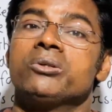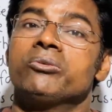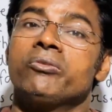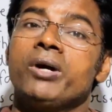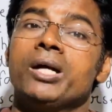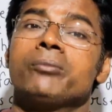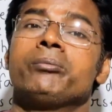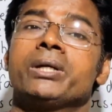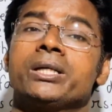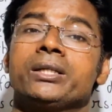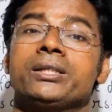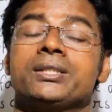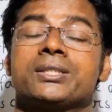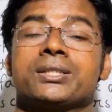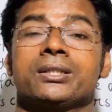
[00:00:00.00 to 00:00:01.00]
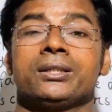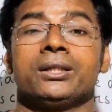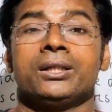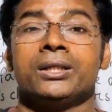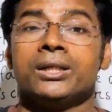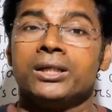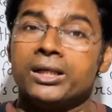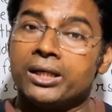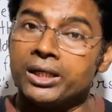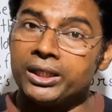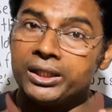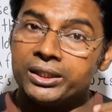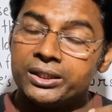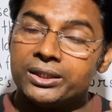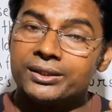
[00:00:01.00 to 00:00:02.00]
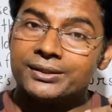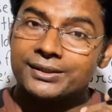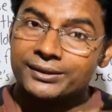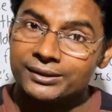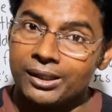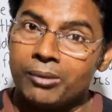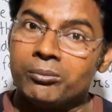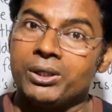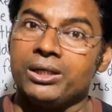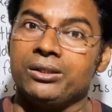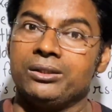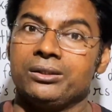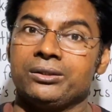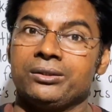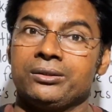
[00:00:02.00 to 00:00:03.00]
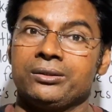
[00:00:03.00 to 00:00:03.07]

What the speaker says: Why? Because neither summer